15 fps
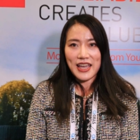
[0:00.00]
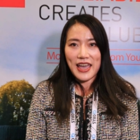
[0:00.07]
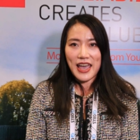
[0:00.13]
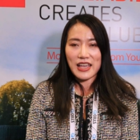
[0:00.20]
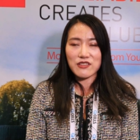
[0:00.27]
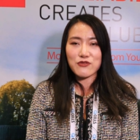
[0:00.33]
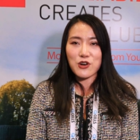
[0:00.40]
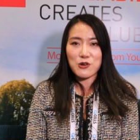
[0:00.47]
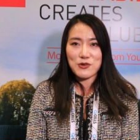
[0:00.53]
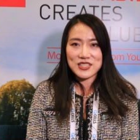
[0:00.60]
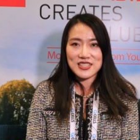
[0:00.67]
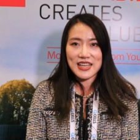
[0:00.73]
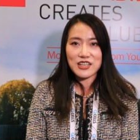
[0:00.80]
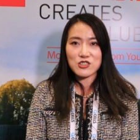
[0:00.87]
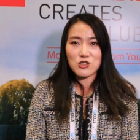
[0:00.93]
And for
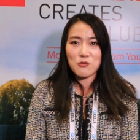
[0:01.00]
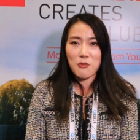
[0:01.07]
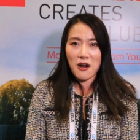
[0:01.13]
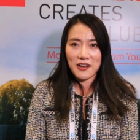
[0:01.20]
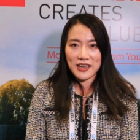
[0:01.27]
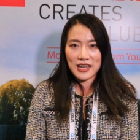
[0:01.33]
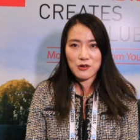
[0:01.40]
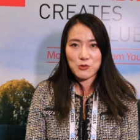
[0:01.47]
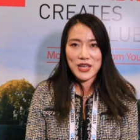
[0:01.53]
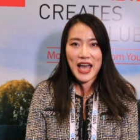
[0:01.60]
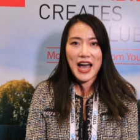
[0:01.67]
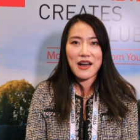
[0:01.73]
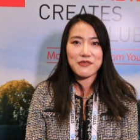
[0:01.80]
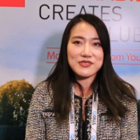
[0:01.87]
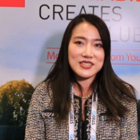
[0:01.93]
residential market, we
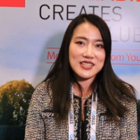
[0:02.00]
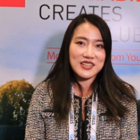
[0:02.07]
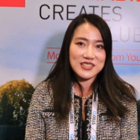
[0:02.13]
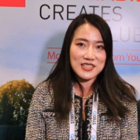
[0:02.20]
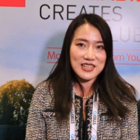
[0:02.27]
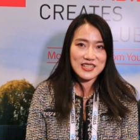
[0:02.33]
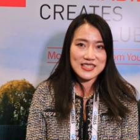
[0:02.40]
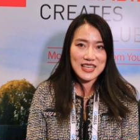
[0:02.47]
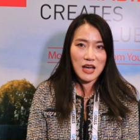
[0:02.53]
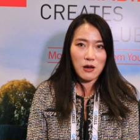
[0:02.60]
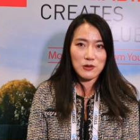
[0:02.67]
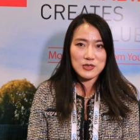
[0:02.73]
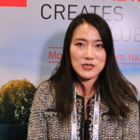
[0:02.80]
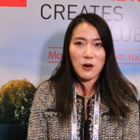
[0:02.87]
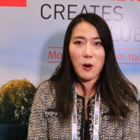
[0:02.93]
have 60
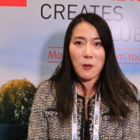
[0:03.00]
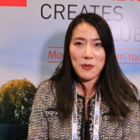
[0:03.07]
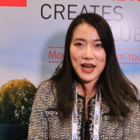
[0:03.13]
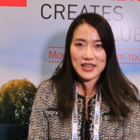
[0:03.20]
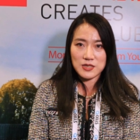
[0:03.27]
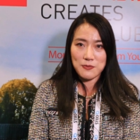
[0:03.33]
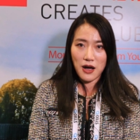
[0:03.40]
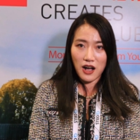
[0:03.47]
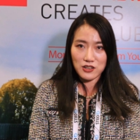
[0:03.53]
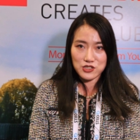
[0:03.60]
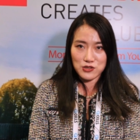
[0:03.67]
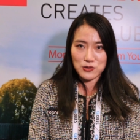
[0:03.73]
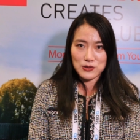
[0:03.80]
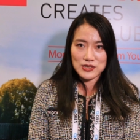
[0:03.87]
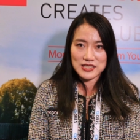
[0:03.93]
cells all black
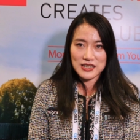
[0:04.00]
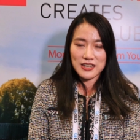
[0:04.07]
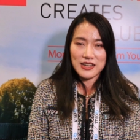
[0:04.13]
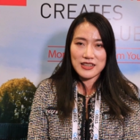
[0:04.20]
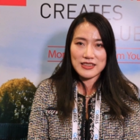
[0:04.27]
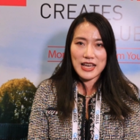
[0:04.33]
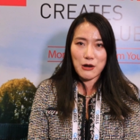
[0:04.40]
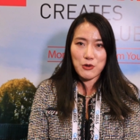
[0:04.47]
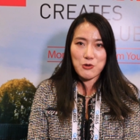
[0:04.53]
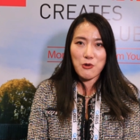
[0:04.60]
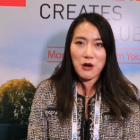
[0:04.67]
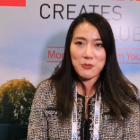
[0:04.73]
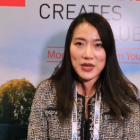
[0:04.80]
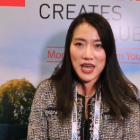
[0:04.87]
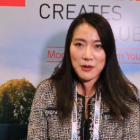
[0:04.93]
modules that we
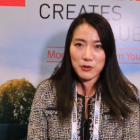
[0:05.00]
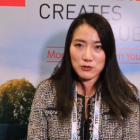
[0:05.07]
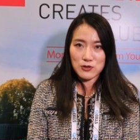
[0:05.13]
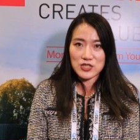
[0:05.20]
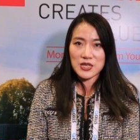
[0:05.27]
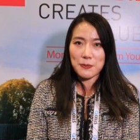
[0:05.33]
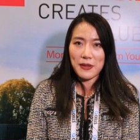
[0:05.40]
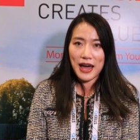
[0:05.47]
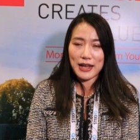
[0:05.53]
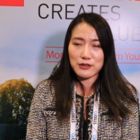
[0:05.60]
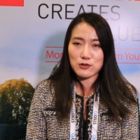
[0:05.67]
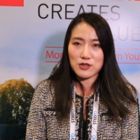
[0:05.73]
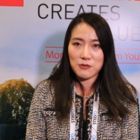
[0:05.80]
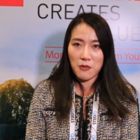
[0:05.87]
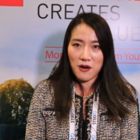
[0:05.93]
will be able to supply
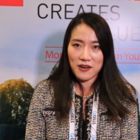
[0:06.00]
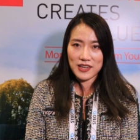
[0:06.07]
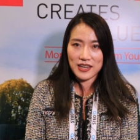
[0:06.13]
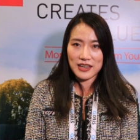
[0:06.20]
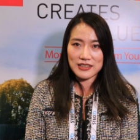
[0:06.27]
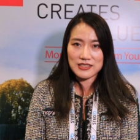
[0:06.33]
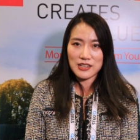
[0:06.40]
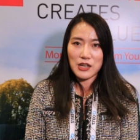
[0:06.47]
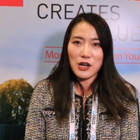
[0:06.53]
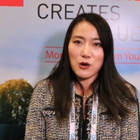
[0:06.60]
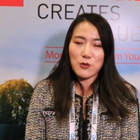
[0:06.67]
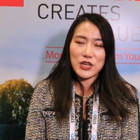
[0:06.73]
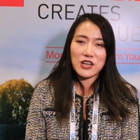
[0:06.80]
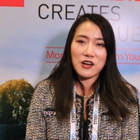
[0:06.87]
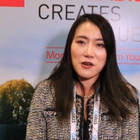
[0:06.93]
to the market.
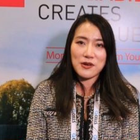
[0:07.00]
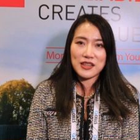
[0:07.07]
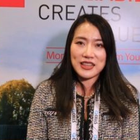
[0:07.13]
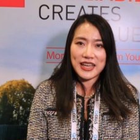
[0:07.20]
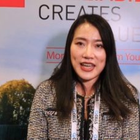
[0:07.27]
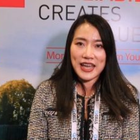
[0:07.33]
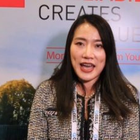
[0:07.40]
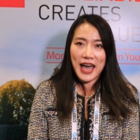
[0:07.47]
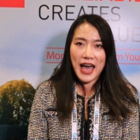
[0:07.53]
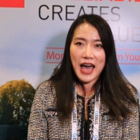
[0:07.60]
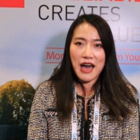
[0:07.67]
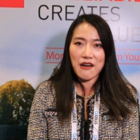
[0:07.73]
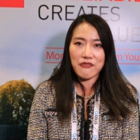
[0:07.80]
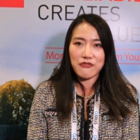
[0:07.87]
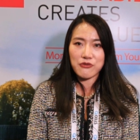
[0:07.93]
We currently
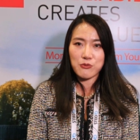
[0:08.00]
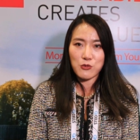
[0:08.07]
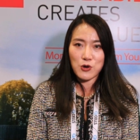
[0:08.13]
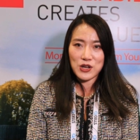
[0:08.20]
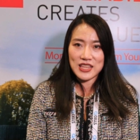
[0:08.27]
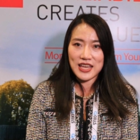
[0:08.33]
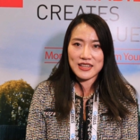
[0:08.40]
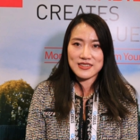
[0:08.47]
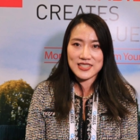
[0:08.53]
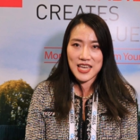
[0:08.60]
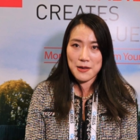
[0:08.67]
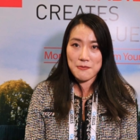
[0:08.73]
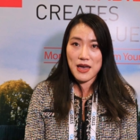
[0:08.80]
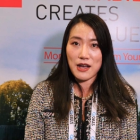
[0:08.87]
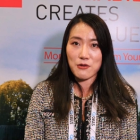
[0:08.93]
have more than
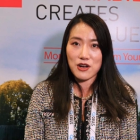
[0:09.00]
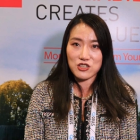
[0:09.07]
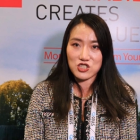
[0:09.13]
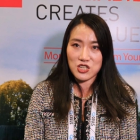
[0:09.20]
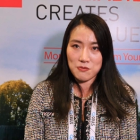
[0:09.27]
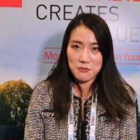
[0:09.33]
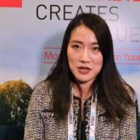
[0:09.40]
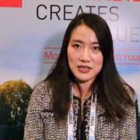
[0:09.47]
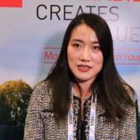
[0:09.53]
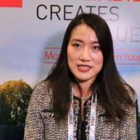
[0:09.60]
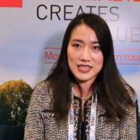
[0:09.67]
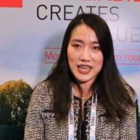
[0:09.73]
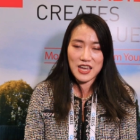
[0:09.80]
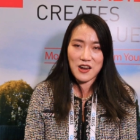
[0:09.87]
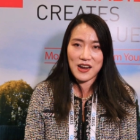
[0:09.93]
10 megawatt shipments
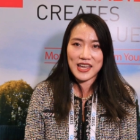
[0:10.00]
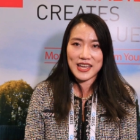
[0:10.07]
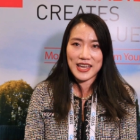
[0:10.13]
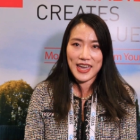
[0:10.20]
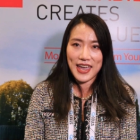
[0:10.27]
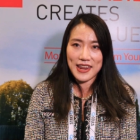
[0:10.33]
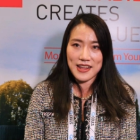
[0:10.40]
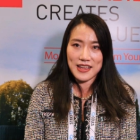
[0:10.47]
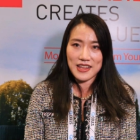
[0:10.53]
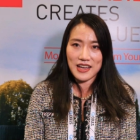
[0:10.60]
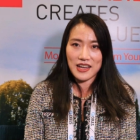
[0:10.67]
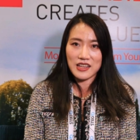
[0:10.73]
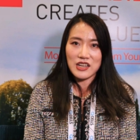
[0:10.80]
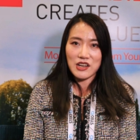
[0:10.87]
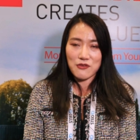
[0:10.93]
here in
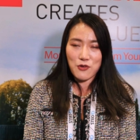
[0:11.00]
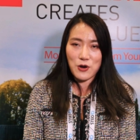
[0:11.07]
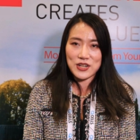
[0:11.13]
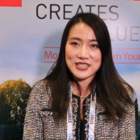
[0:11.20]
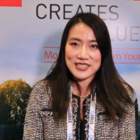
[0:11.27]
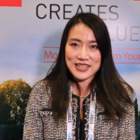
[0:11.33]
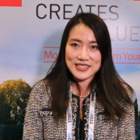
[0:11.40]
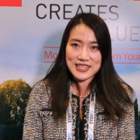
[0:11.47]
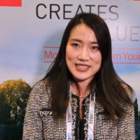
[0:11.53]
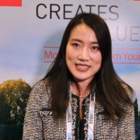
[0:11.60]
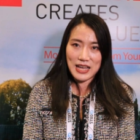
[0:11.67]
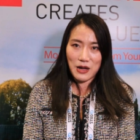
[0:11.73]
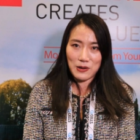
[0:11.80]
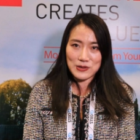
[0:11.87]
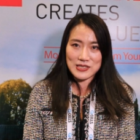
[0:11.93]
Canada for the 60
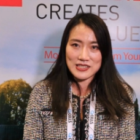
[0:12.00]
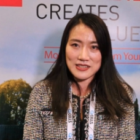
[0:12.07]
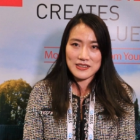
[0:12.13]
cells.